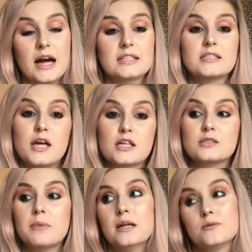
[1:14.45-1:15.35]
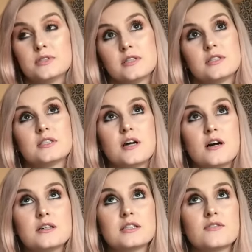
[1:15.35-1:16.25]
I had to text my little sister to
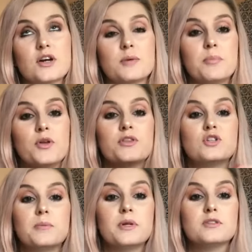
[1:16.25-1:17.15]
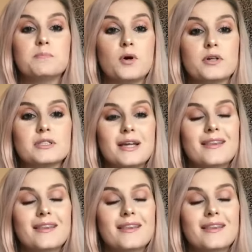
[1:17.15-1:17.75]
ask if I could put the Domino's box